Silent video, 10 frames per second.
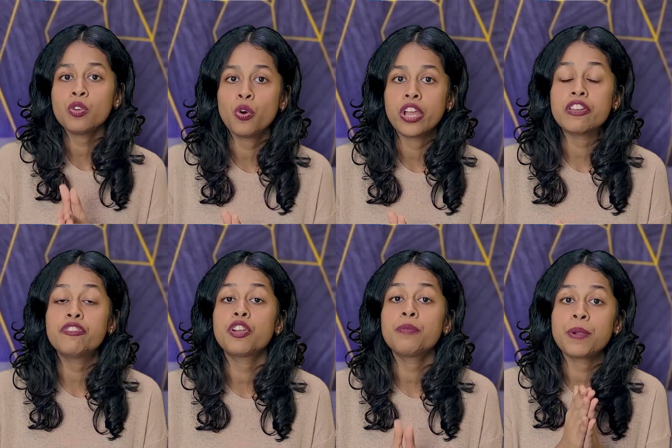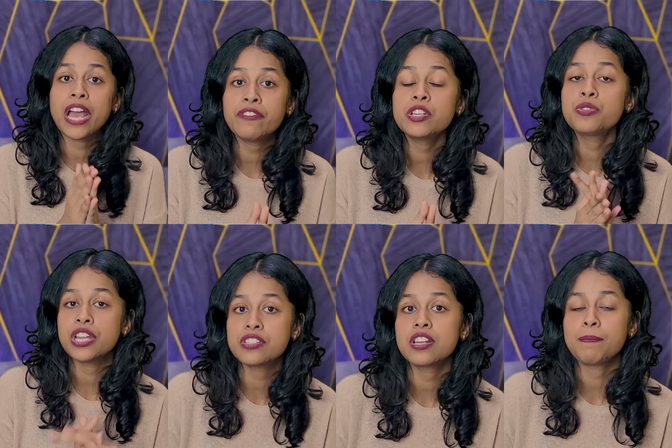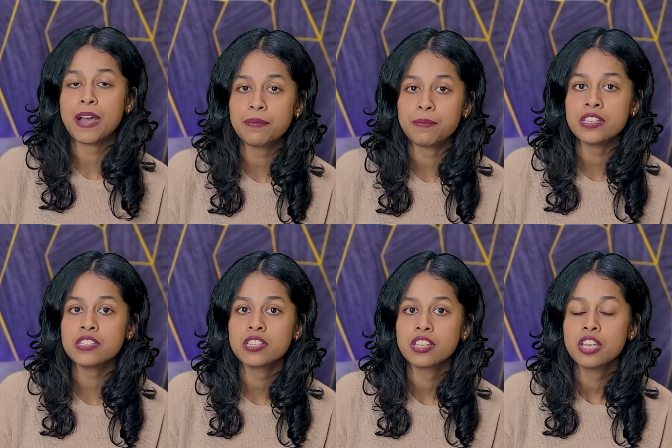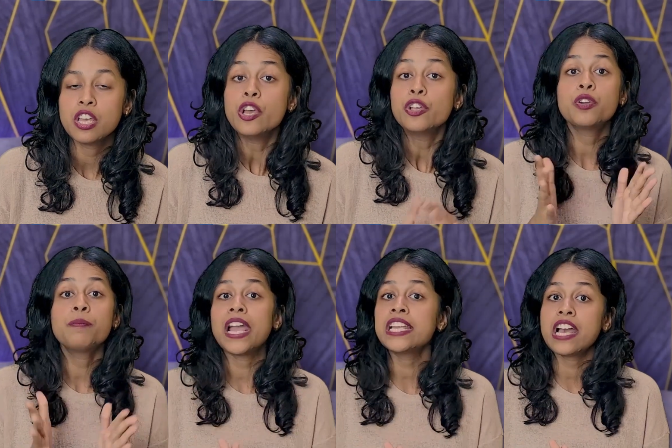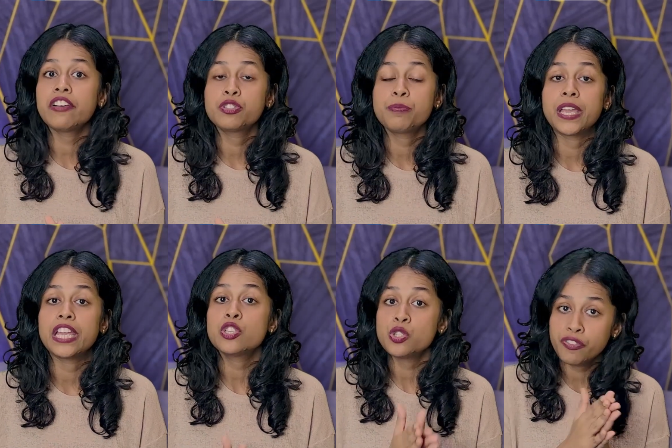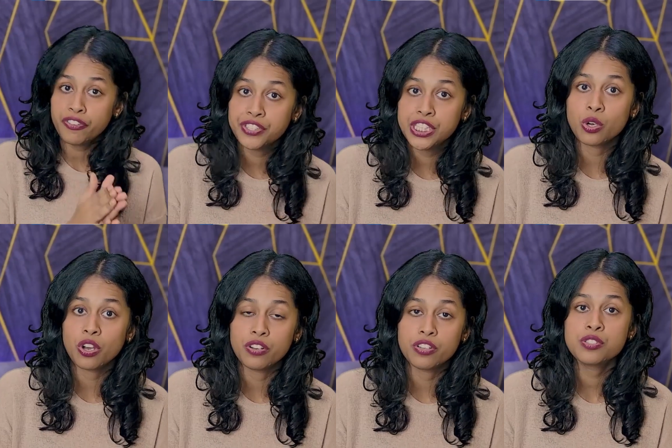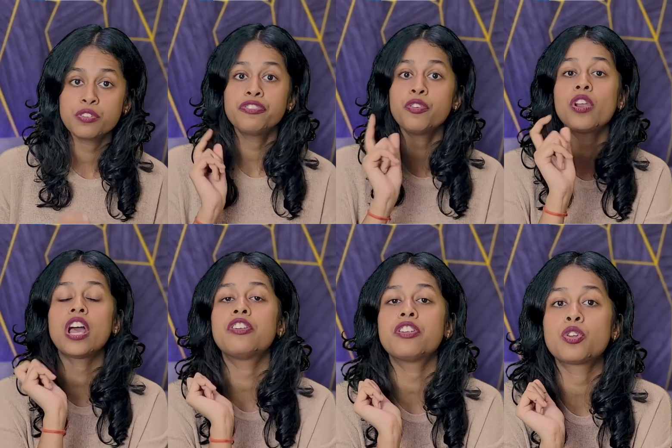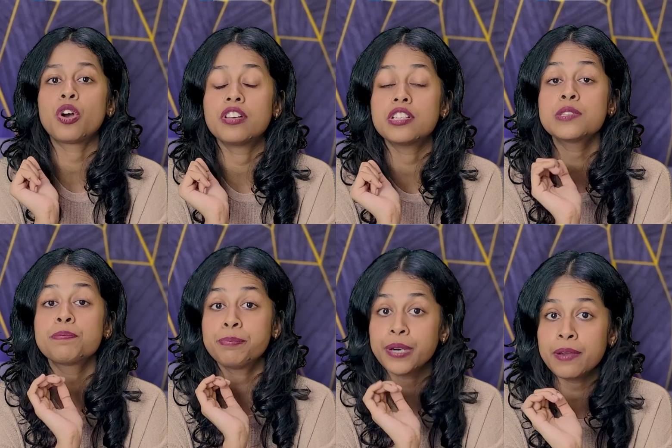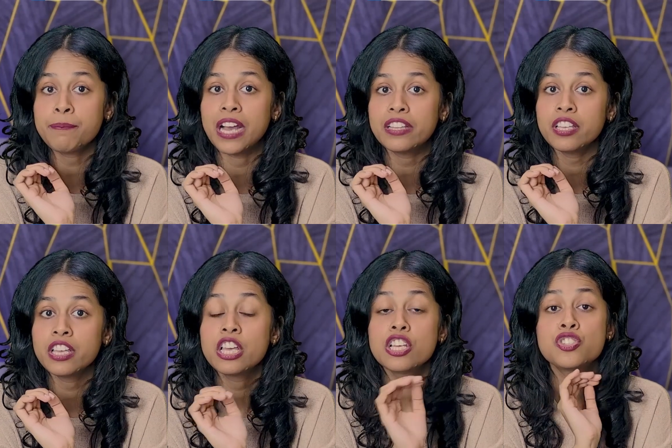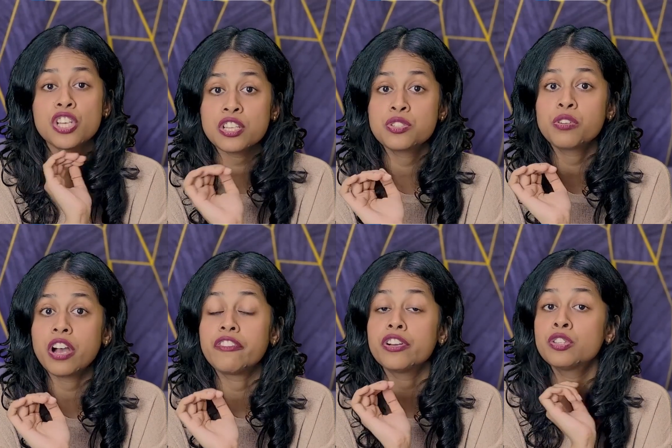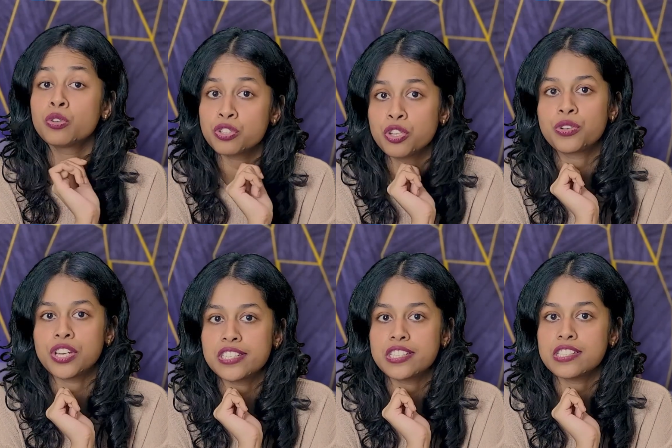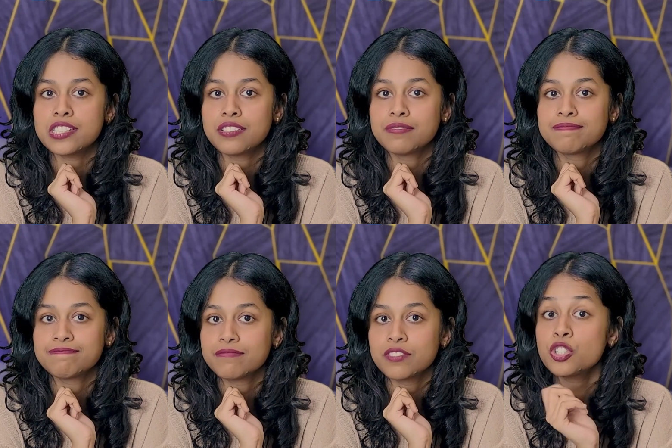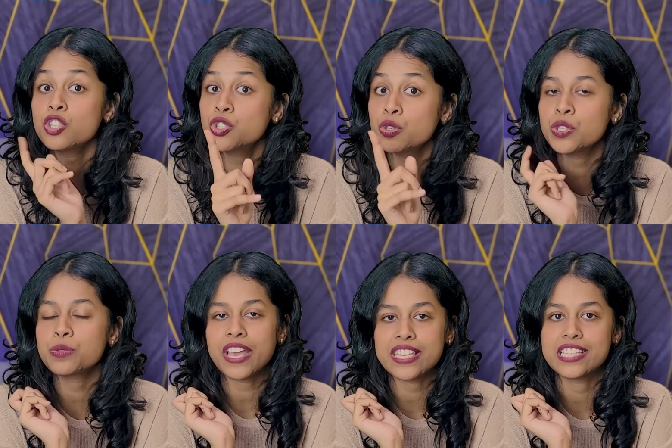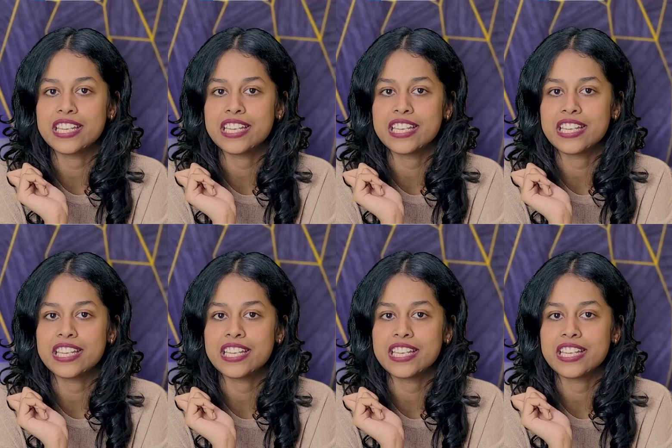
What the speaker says: going for a private rental apartment, you might have to pay $250 to $400 per month just to cover those utilities. So choose wisely.